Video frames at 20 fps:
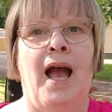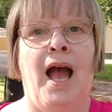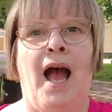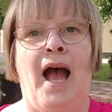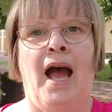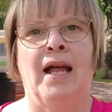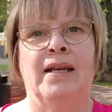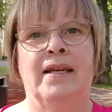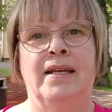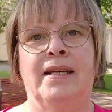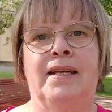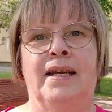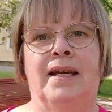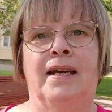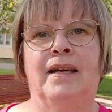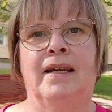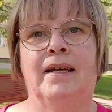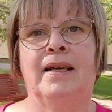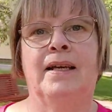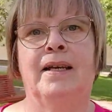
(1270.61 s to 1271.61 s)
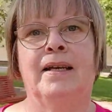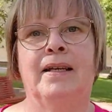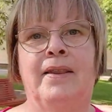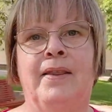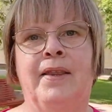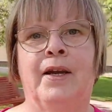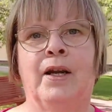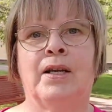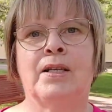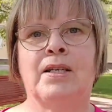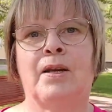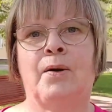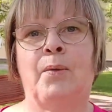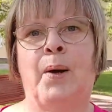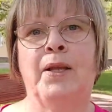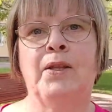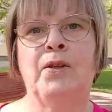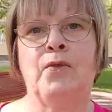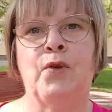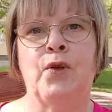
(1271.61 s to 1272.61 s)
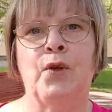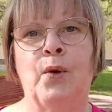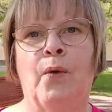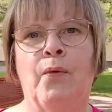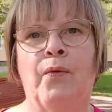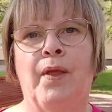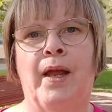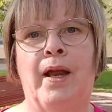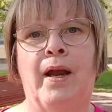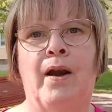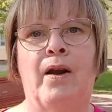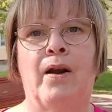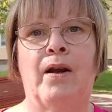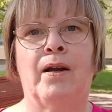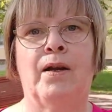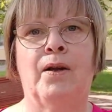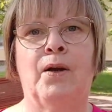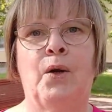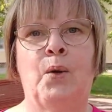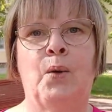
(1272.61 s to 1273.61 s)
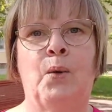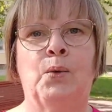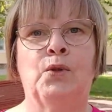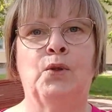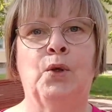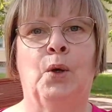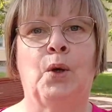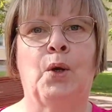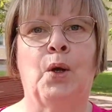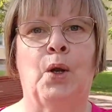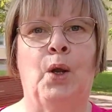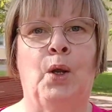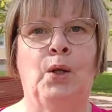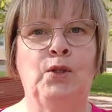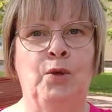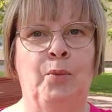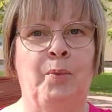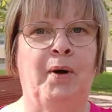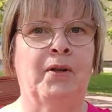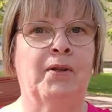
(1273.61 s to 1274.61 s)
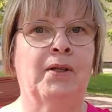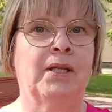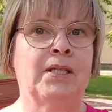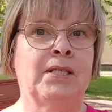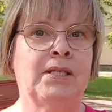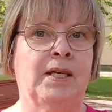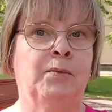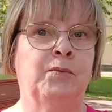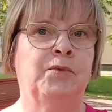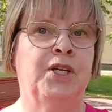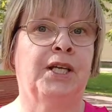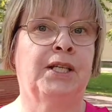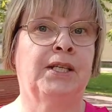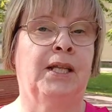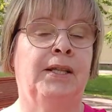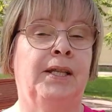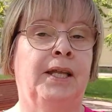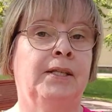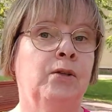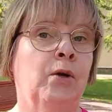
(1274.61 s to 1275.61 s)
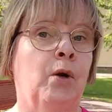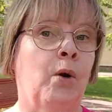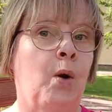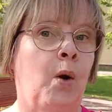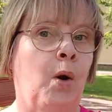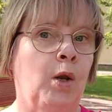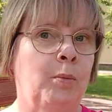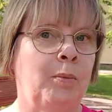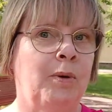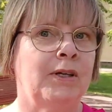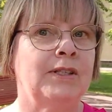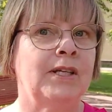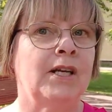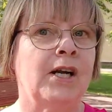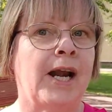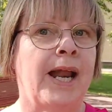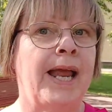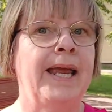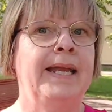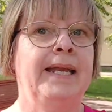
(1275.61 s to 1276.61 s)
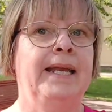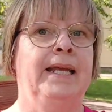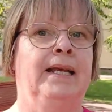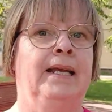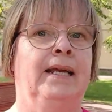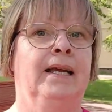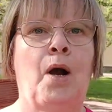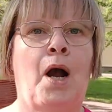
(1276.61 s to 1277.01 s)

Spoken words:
and there are quite a few of there who talk a lot about this subject, and they talk all about grading,